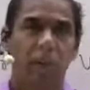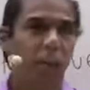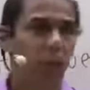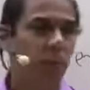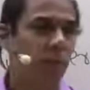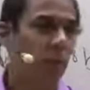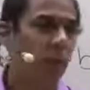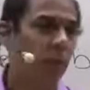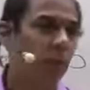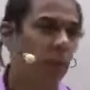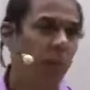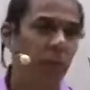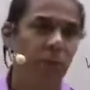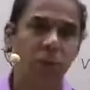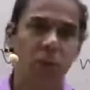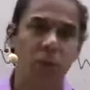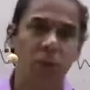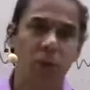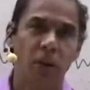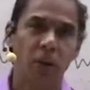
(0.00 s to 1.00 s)
I'm not
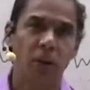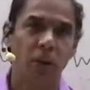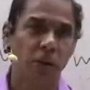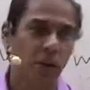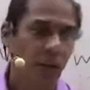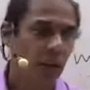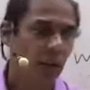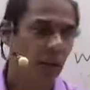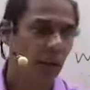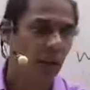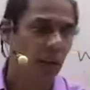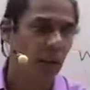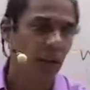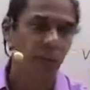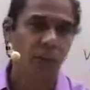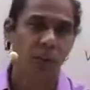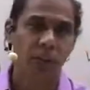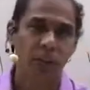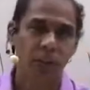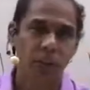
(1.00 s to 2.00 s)
coming tomorrow.
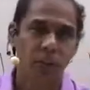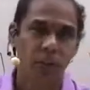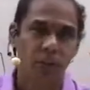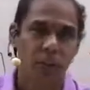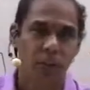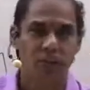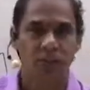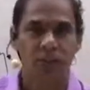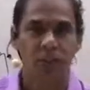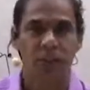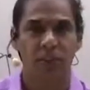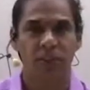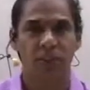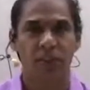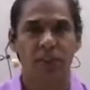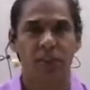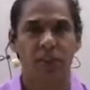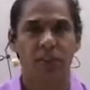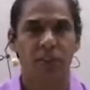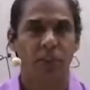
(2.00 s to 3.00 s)
I'm going out of
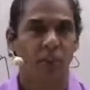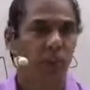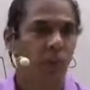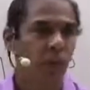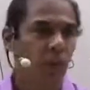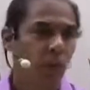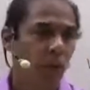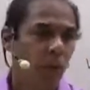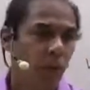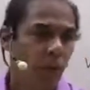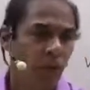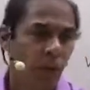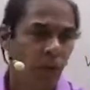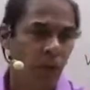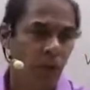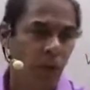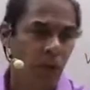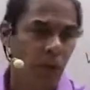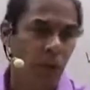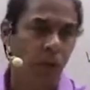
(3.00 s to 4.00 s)
station.
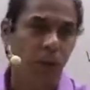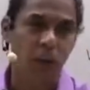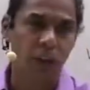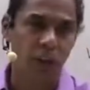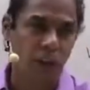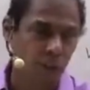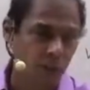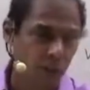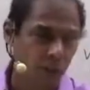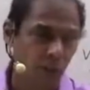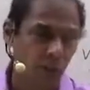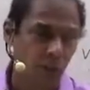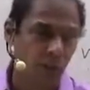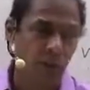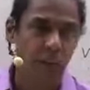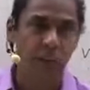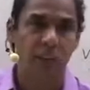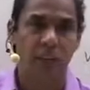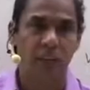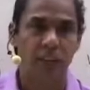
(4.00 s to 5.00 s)
One girl came and told
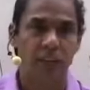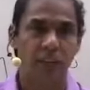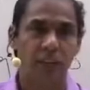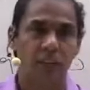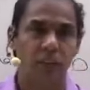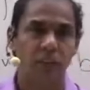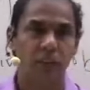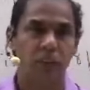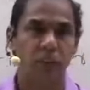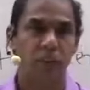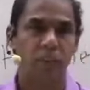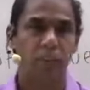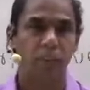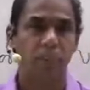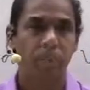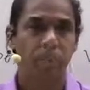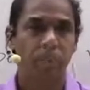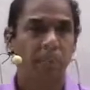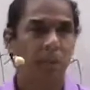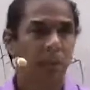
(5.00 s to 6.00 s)
me like this.
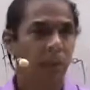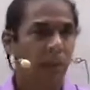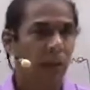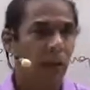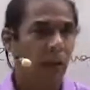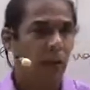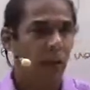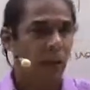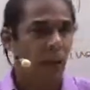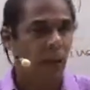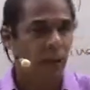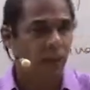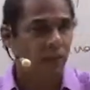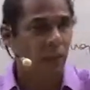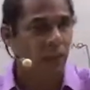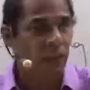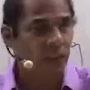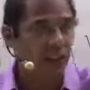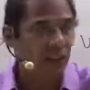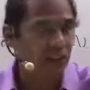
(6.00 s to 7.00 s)
Her
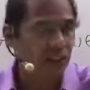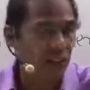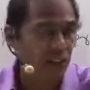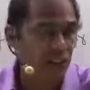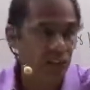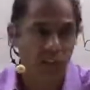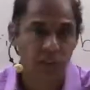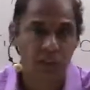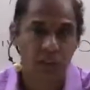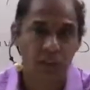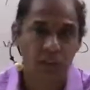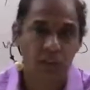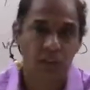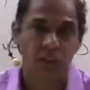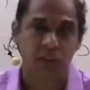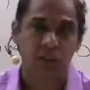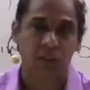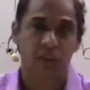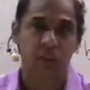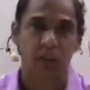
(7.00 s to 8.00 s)
friend is also there
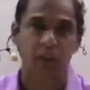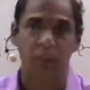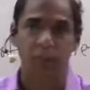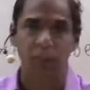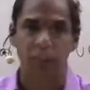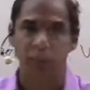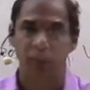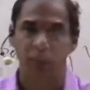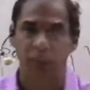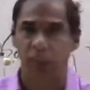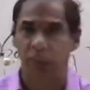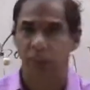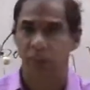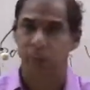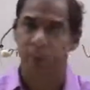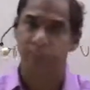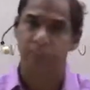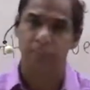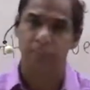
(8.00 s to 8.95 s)
with her.